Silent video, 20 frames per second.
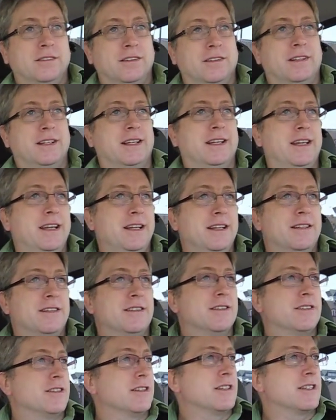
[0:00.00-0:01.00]
the key
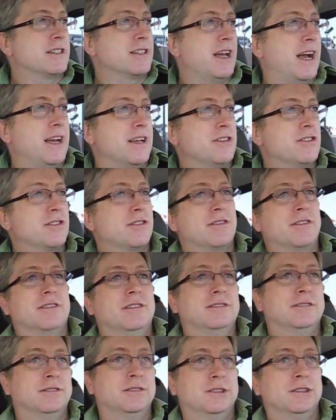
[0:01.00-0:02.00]
to success
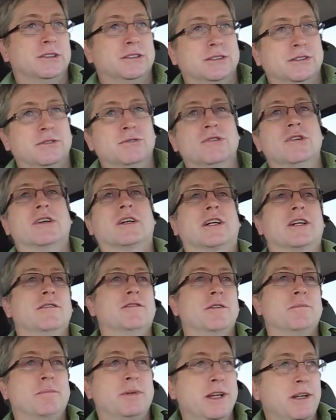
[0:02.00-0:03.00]
working
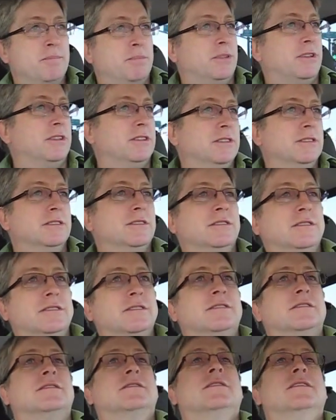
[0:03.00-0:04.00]
with people
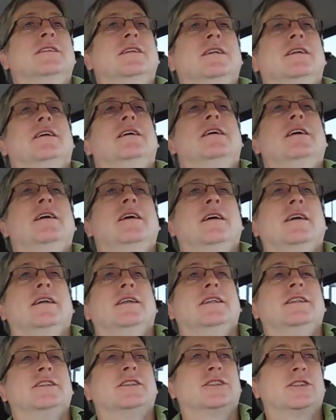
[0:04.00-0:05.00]

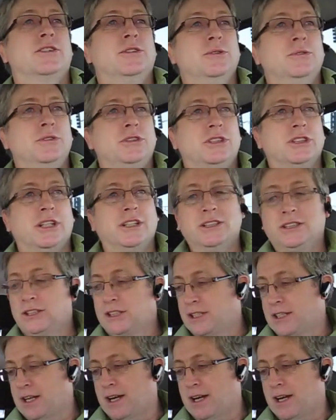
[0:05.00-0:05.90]
is to just